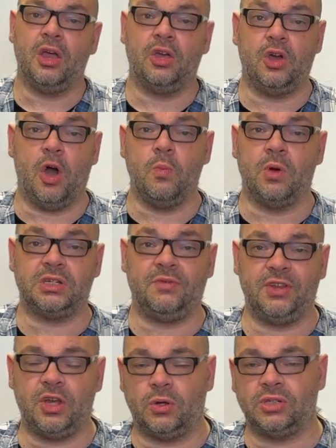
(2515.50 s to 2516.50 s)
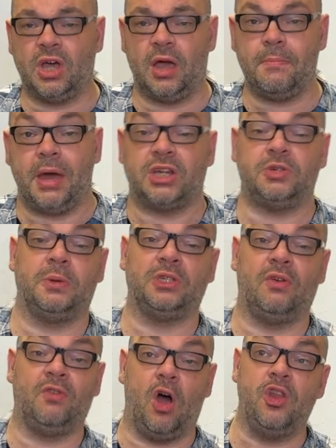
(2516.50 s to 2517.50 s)
go and watch the video on time management.
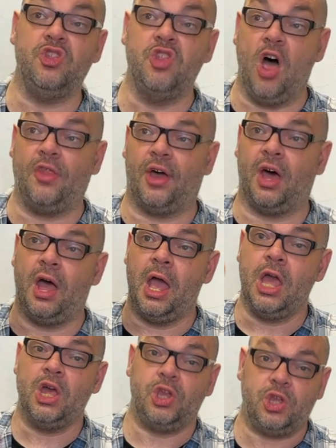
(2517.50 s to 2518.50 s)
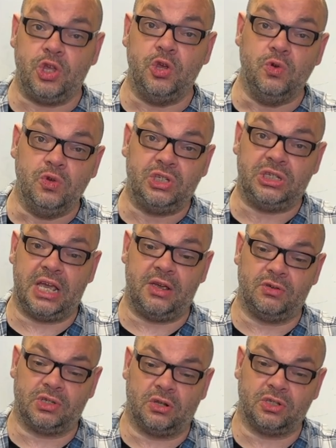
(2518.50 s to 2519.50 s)
I've got another huge
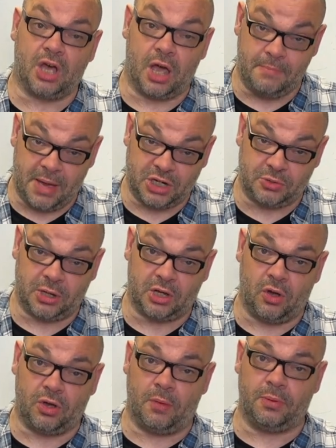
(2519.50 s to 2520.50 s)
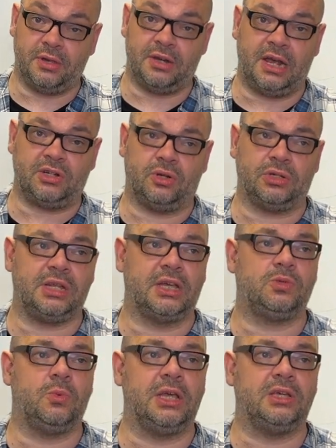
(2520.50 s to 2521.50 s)
series on time management going up on the Netrix
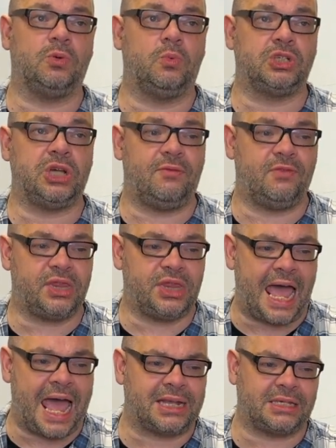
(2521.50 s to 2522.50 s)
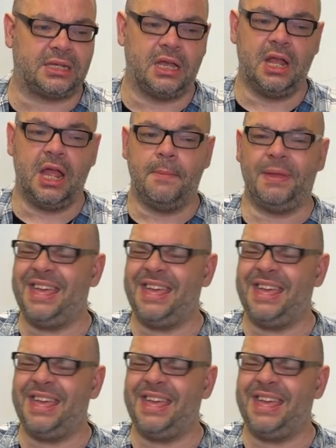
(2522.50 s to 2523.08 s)
next week, so watch out for that. But